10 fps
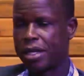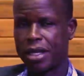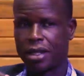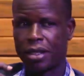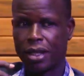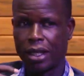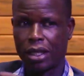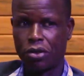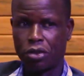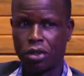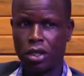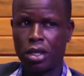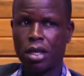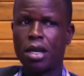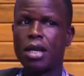Just like you
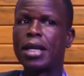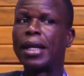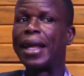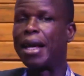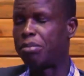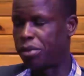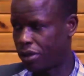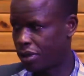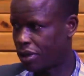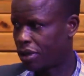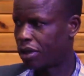see clubs,